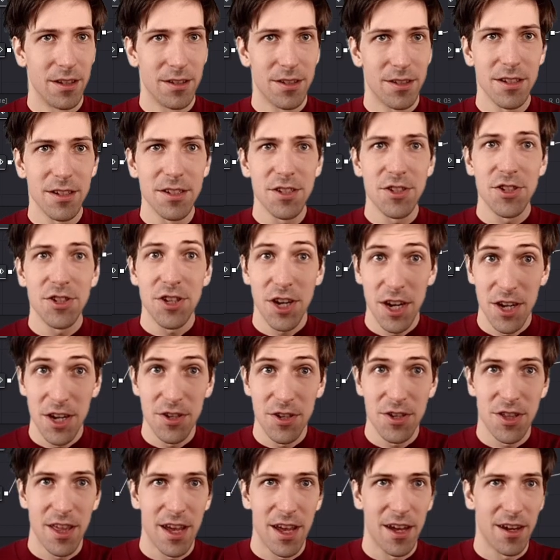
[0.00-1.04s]
let's
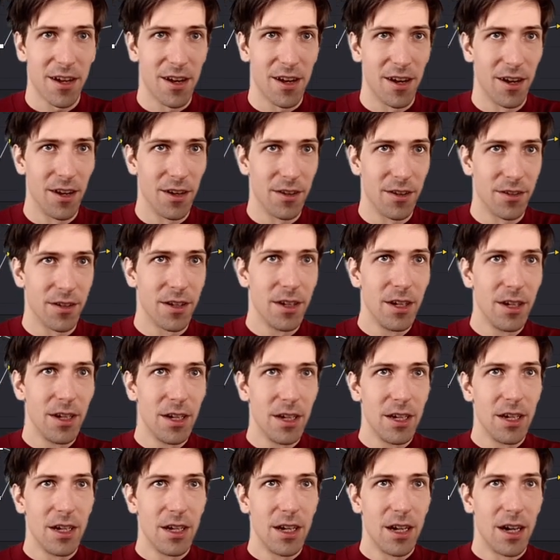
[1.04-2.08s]
change that color
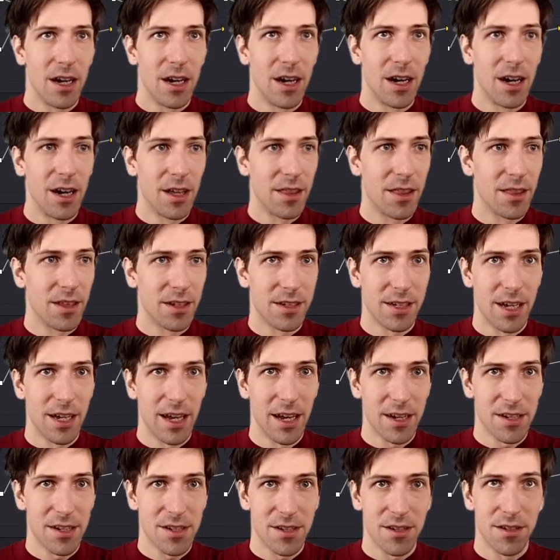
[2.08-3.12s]
on the
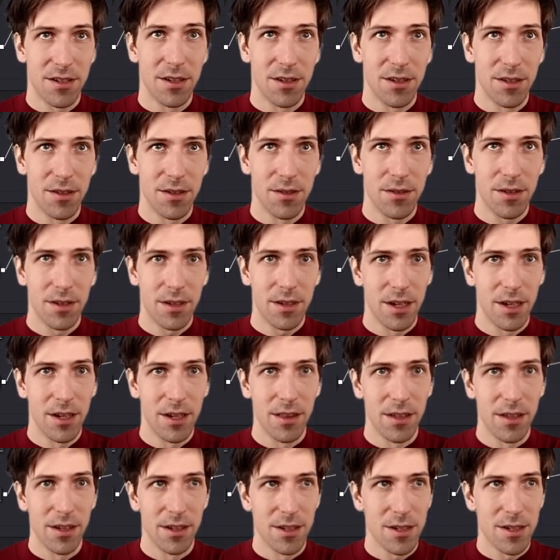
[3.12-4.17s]
text node and
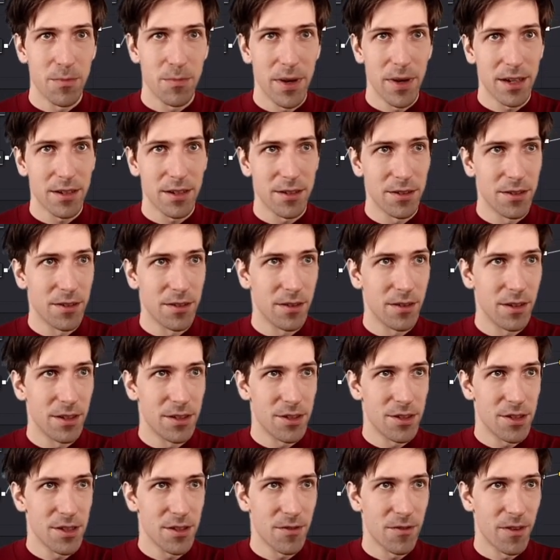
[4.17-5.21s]
the inspector. Let's
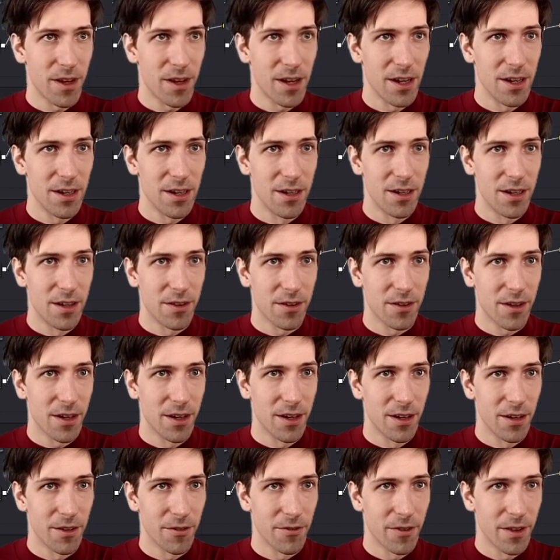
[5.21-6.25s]
just find another
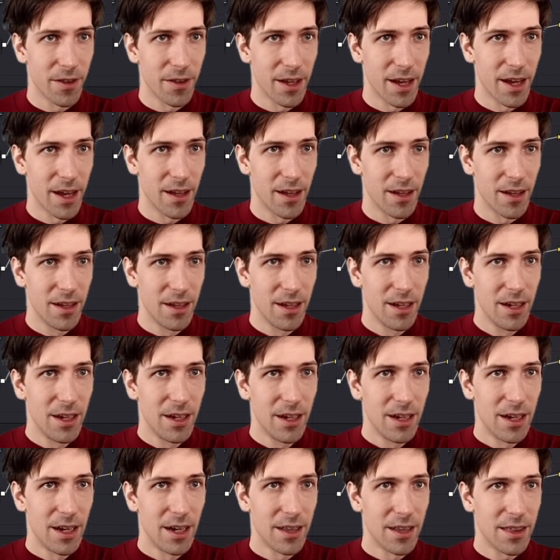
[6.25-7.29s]
color for that.
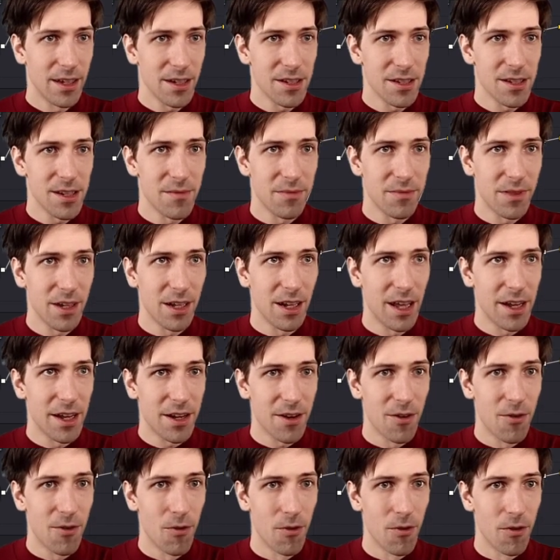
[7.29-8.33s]
I think something like
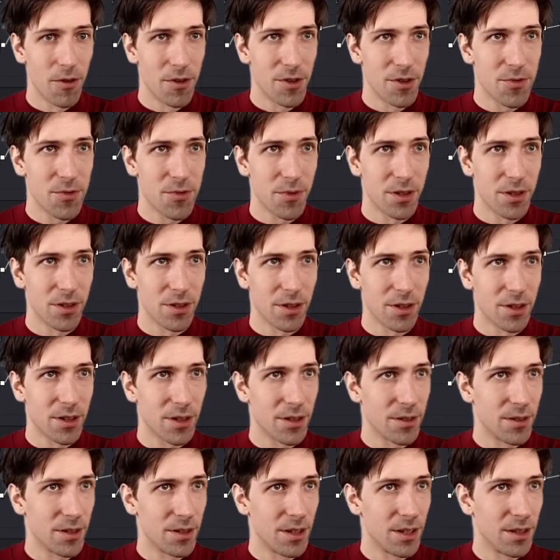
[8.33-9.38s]
an orange would look
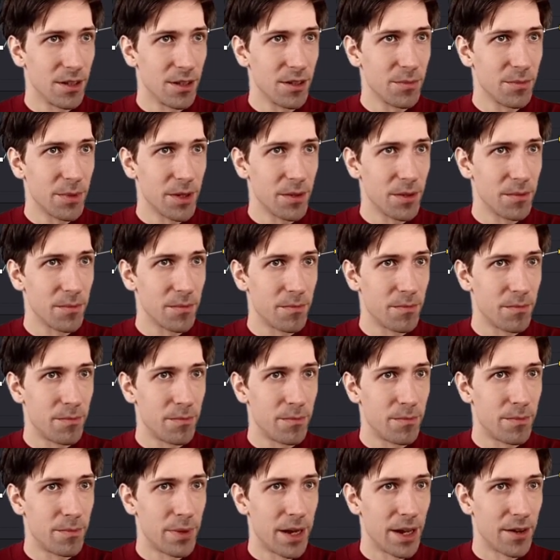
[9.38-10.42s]
a little bit
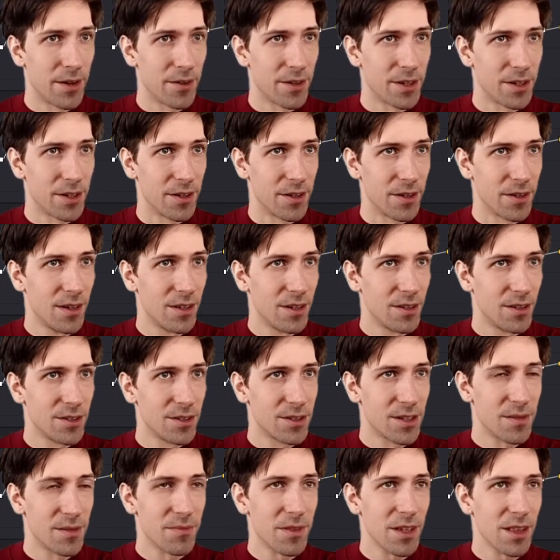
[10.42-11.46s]
better here.
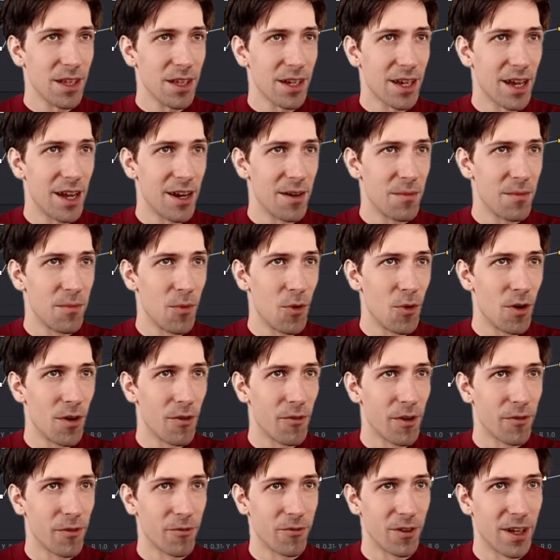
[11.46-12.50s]
Something that kind of more
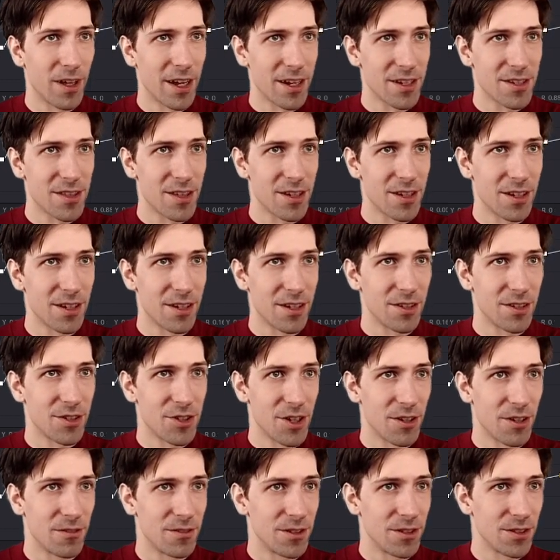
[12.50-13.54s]
reflects the
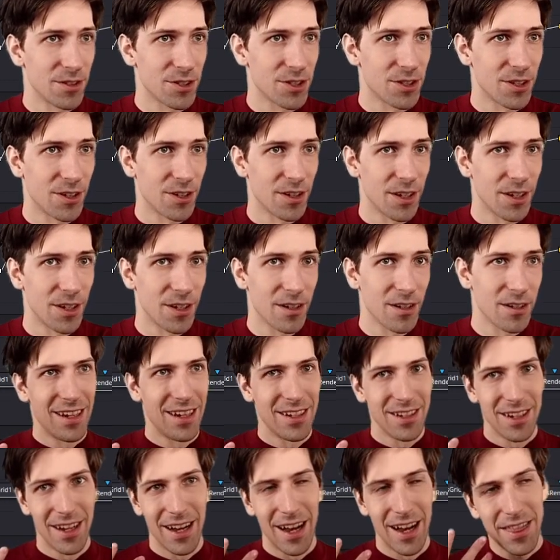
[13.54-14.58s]
general star color.
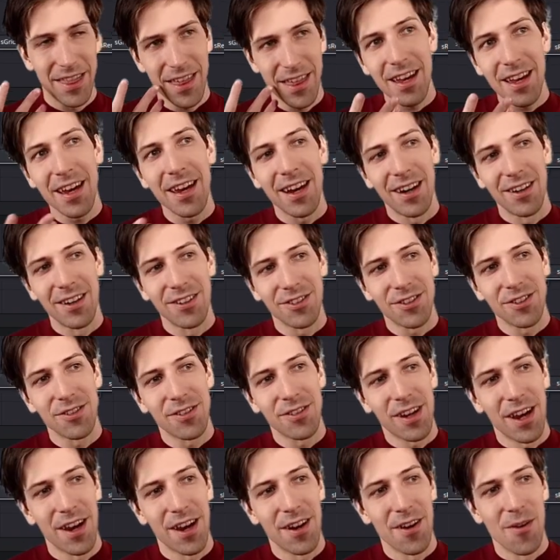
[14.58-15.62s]
I think I also
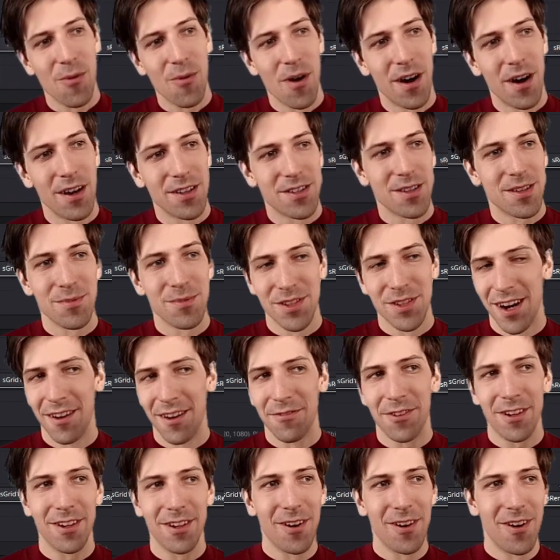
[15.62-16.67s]
kind of want some
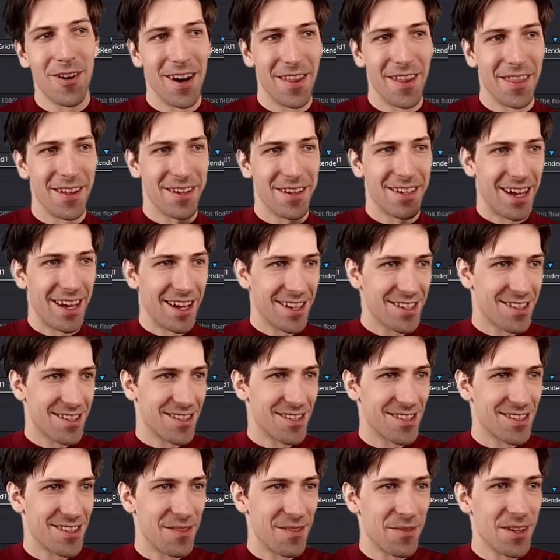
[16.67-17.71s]
soft glow on the text.
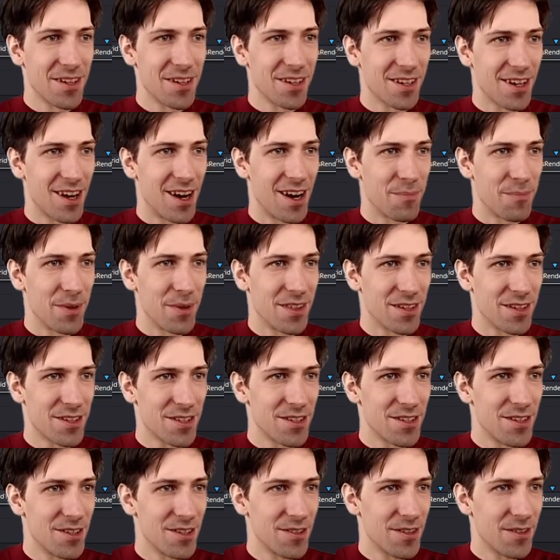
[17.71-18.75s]
So I'm going to copy this
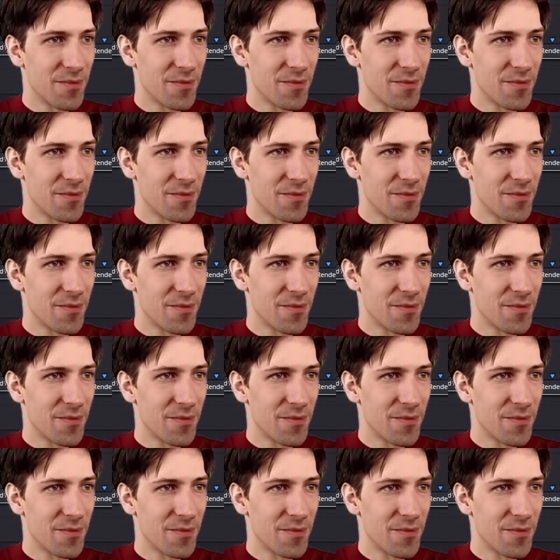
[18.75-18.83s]
node